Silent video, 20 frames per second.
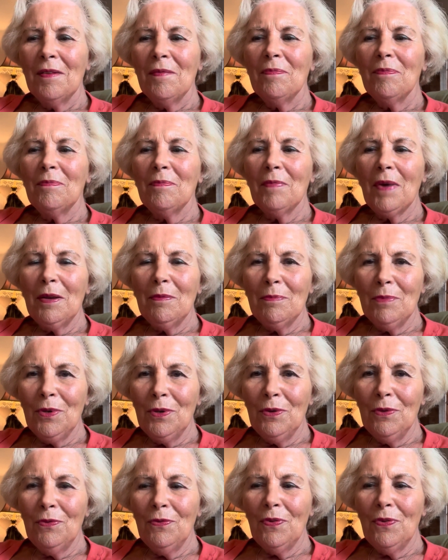my
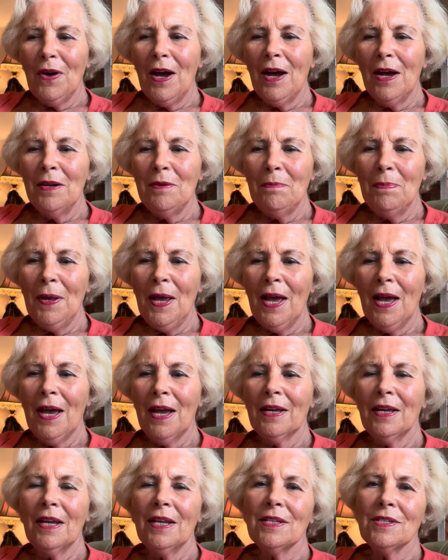move,
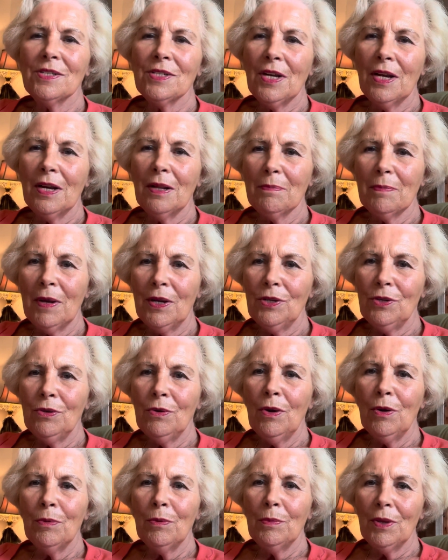unpack, and set up my new
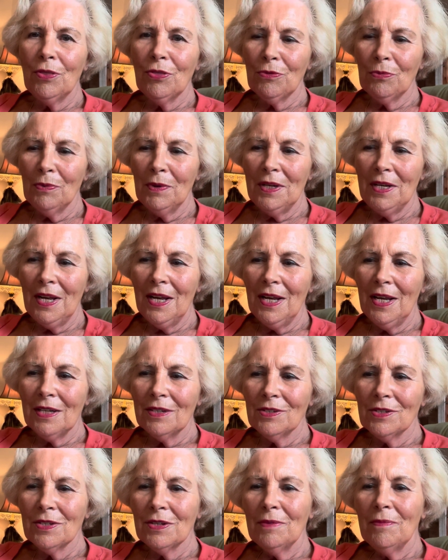home in 3
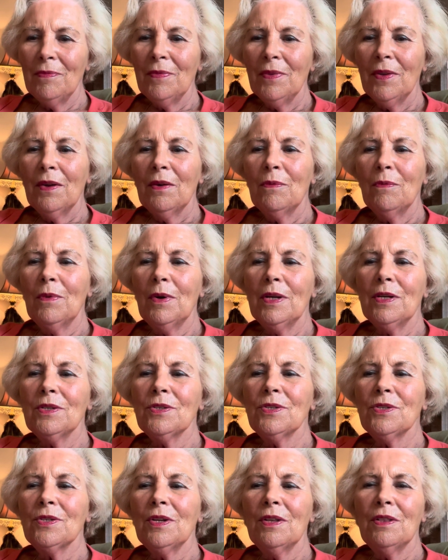days
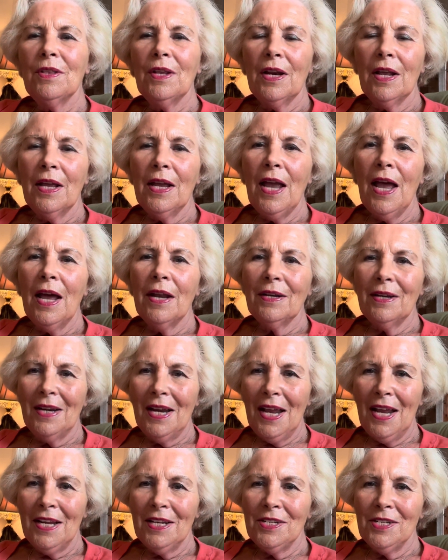was that I had an
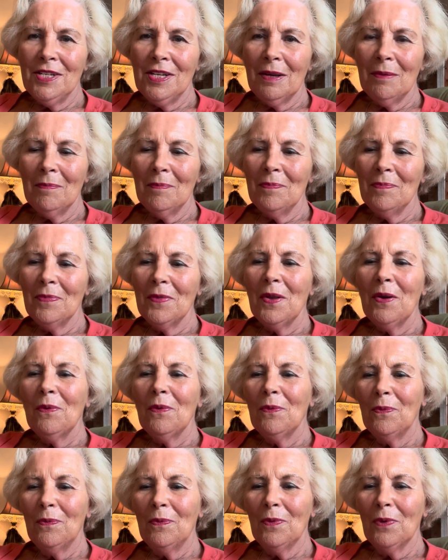A team
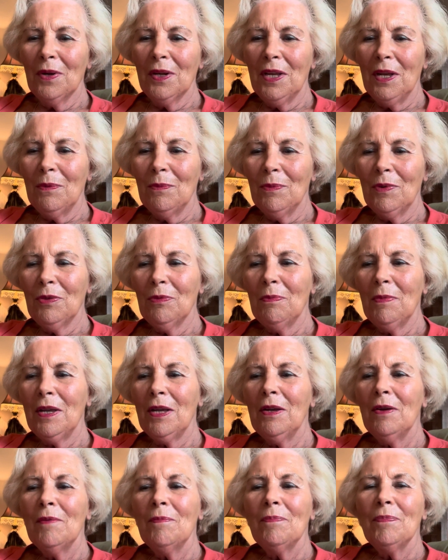working with me,
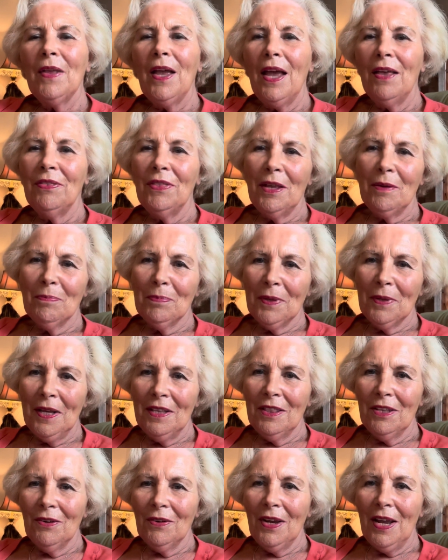and they played
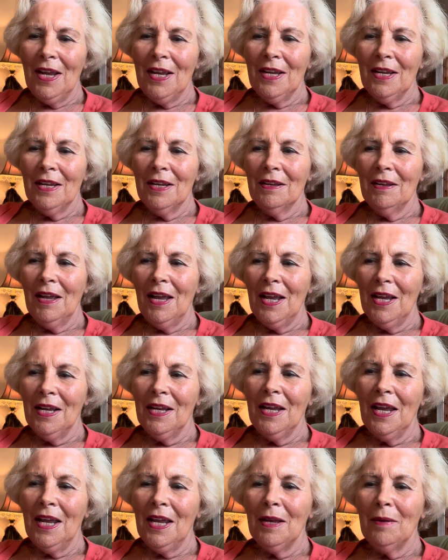their A
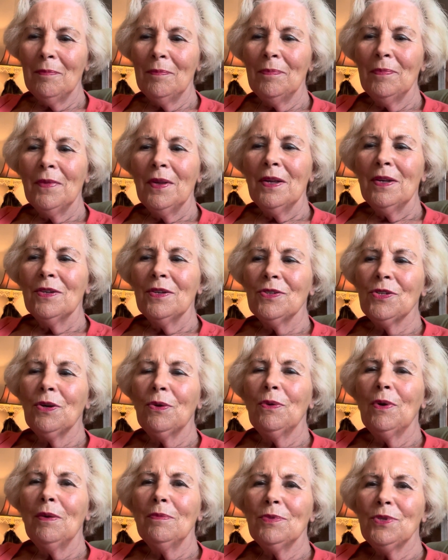game.
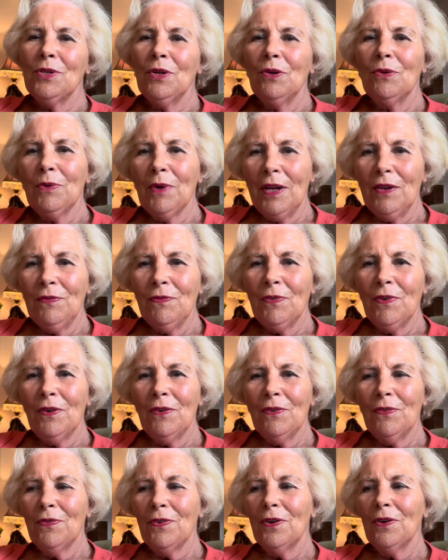So I'm so grateful
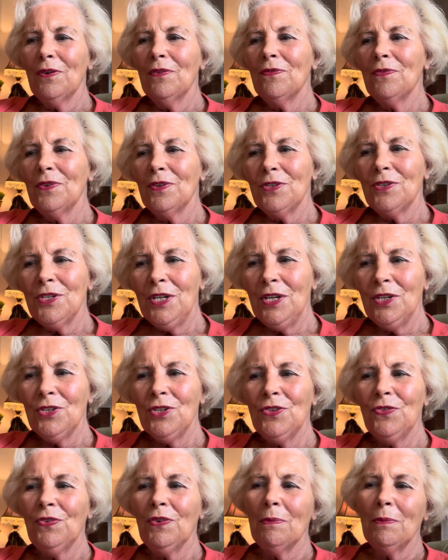for
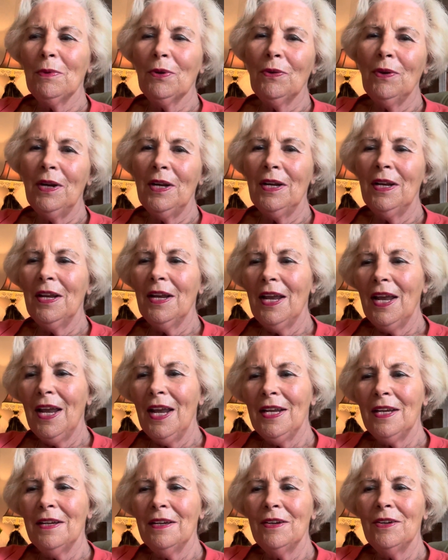Tish, for Macrina,
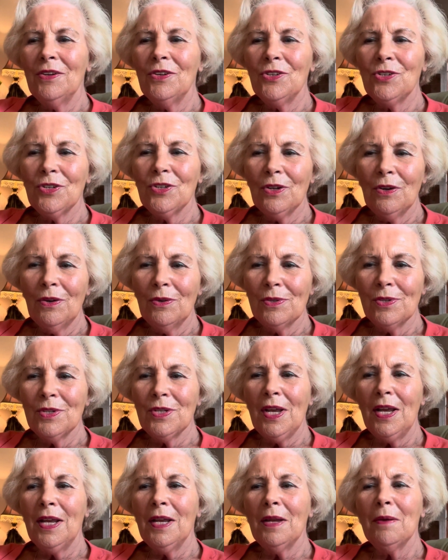Aiden,
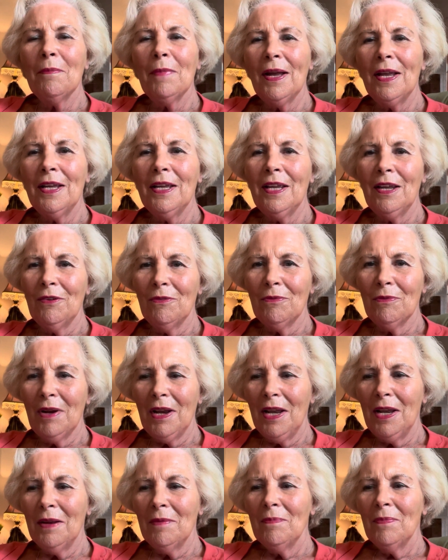Jose, Mike, and
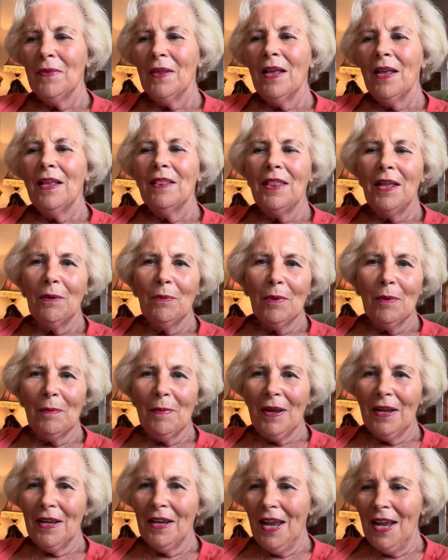Ray. They were
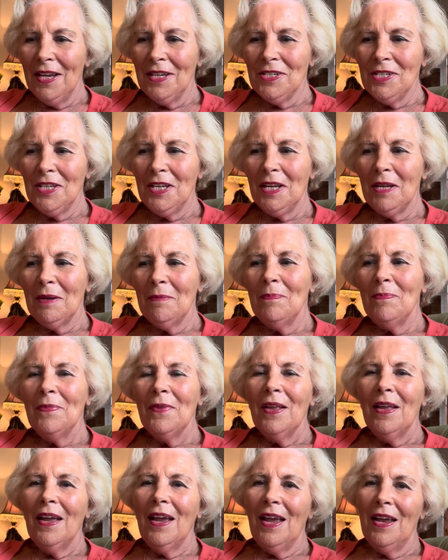my A team,
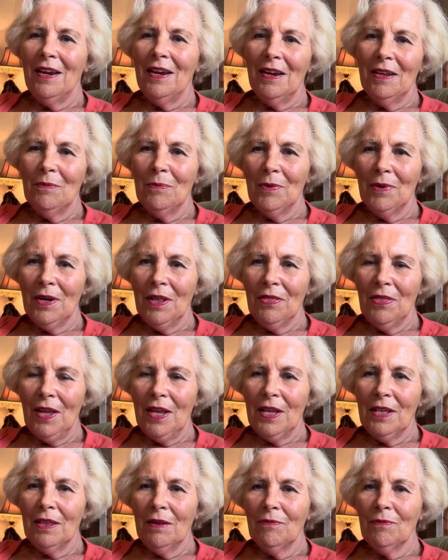and I want to
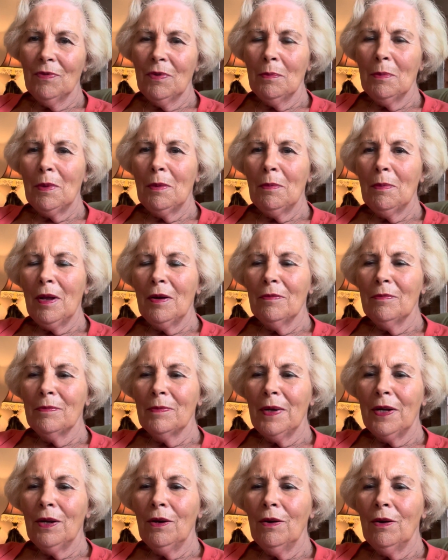thank them from the bottom of
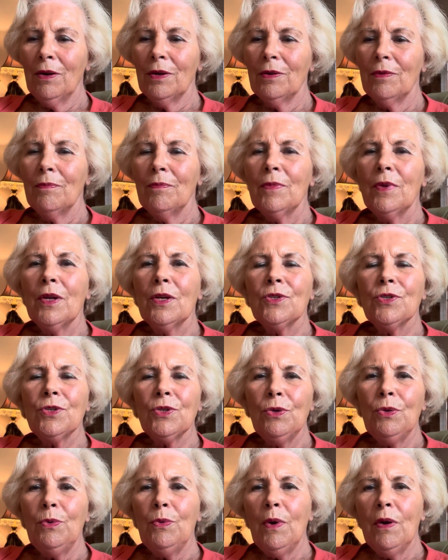my heart. So
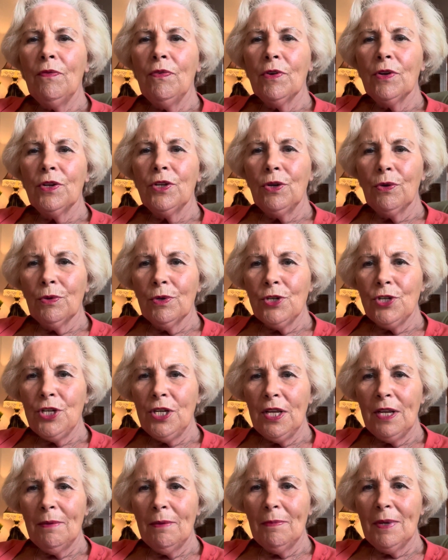whoever your
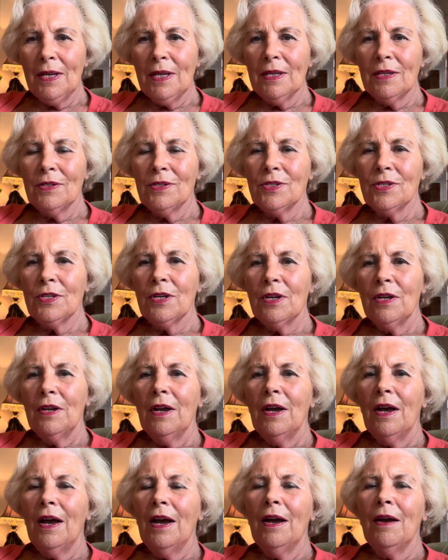team is,
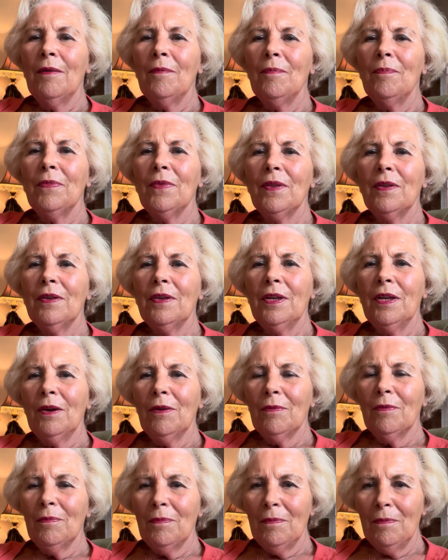
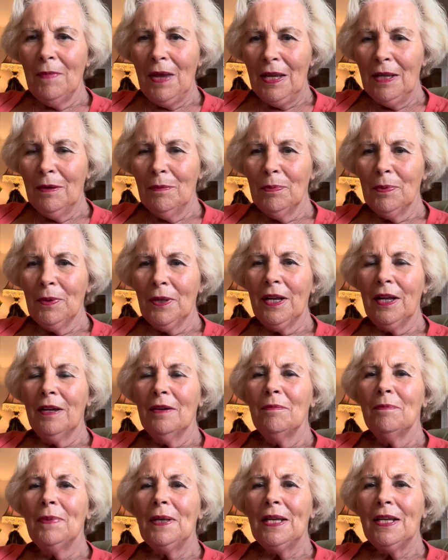make a
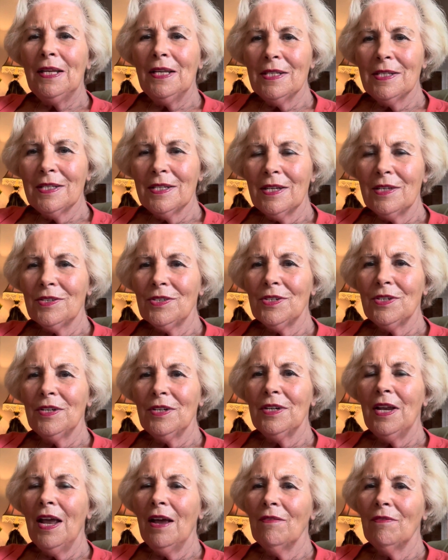plan, be consistent,
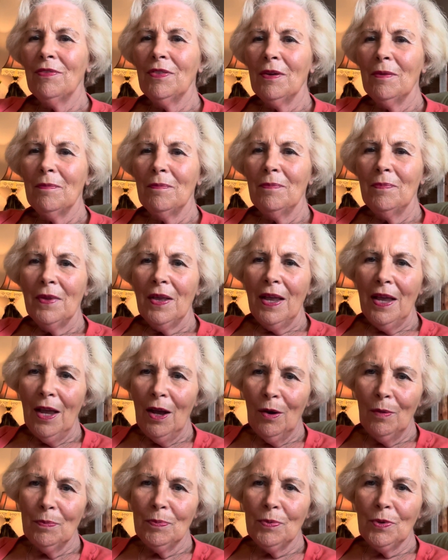have them
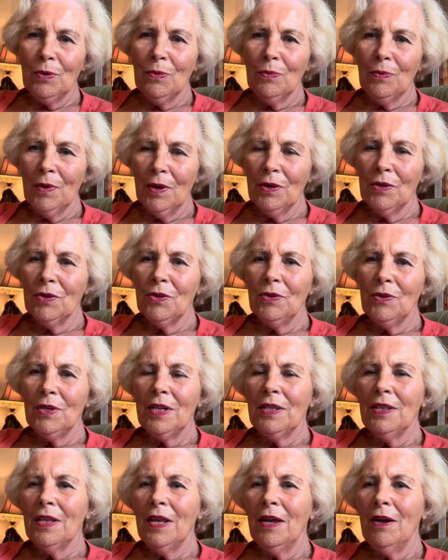help you where you
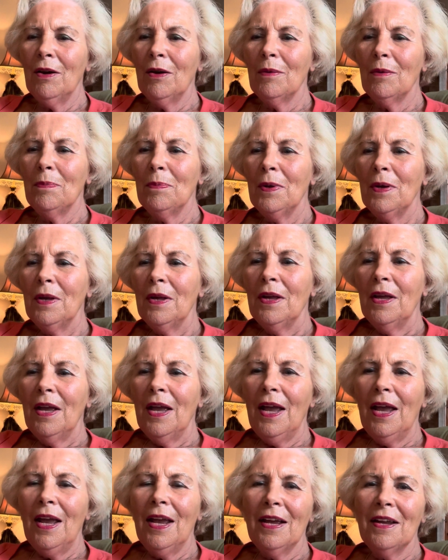need the help,
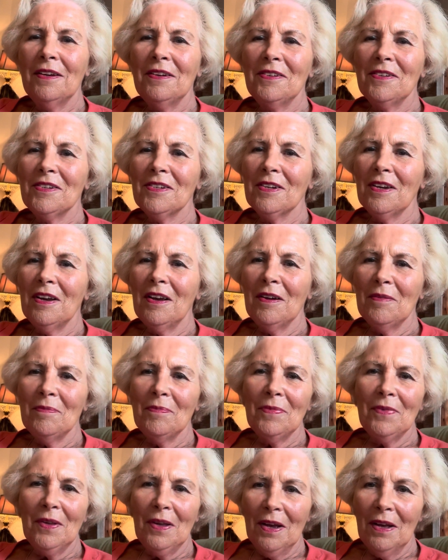and
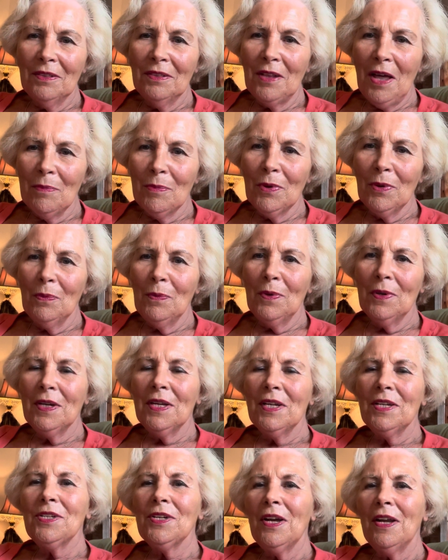a lot more will
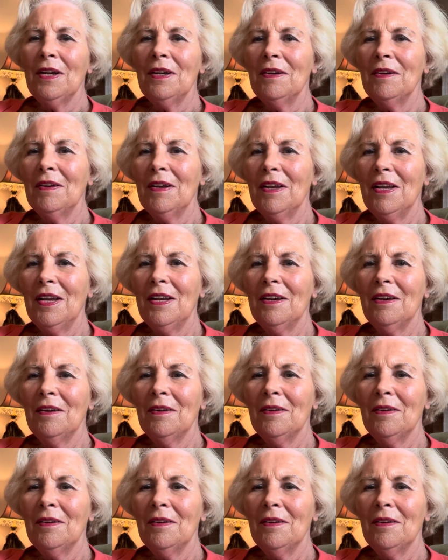get done in